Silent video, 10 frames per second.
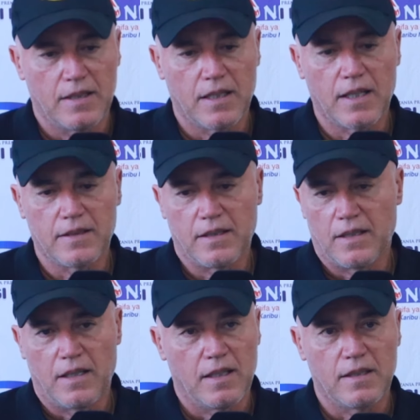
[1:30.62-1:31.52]
That
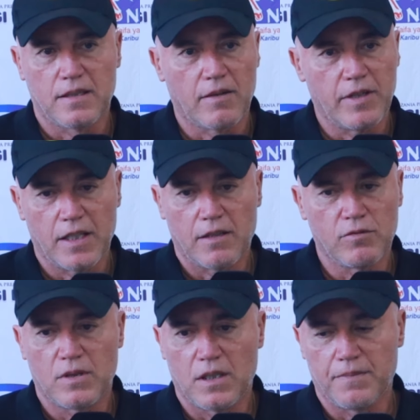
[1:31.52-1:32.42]
is a very
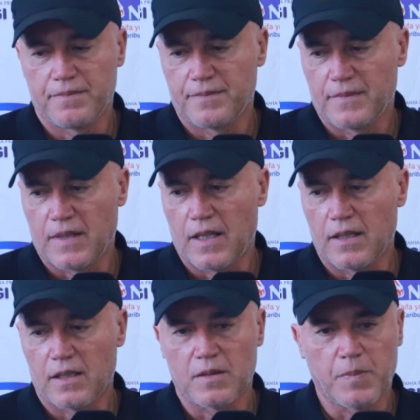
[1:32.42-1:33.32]
good team. I
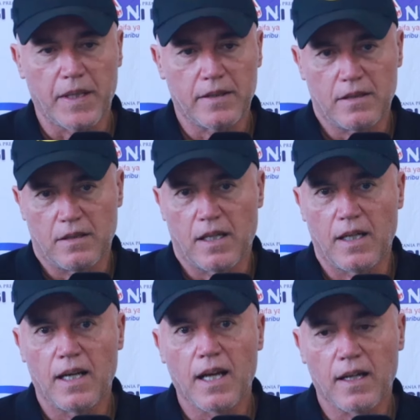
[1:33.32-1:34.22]
respect,
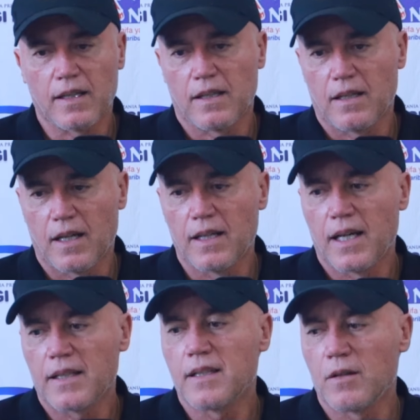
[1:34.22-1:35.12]
I
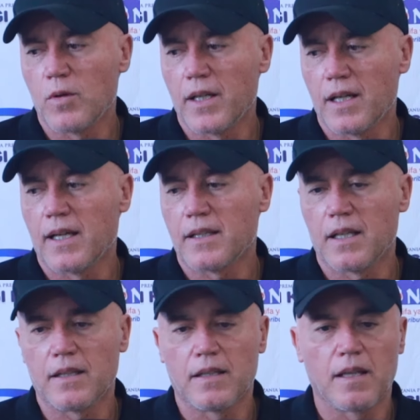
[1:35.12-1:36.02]
like the way like
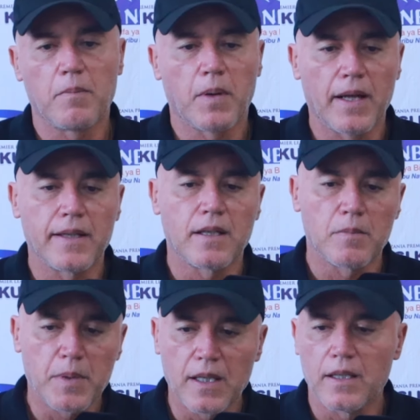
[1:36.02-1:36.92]
they play, they
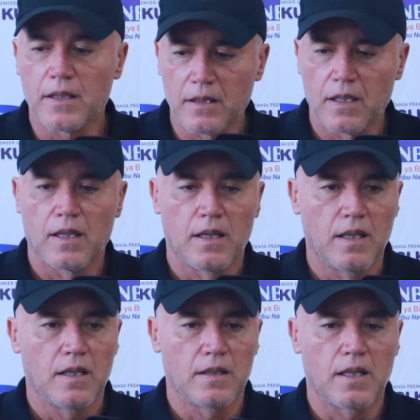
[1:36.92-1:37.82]
building.
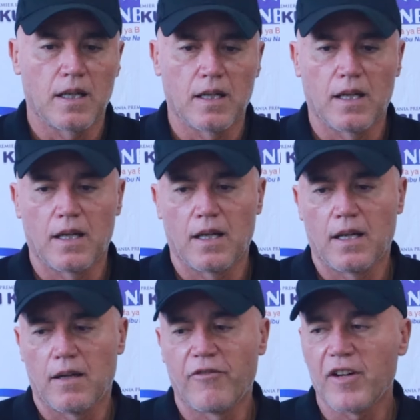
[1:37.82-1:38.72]
They are
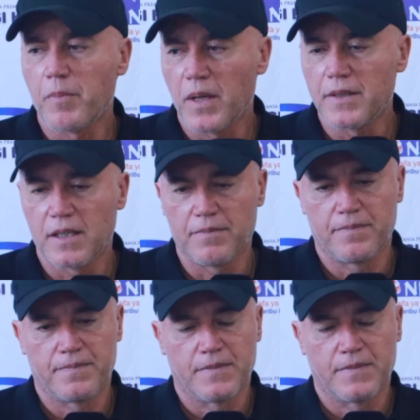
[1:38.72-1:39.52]
a fair play team.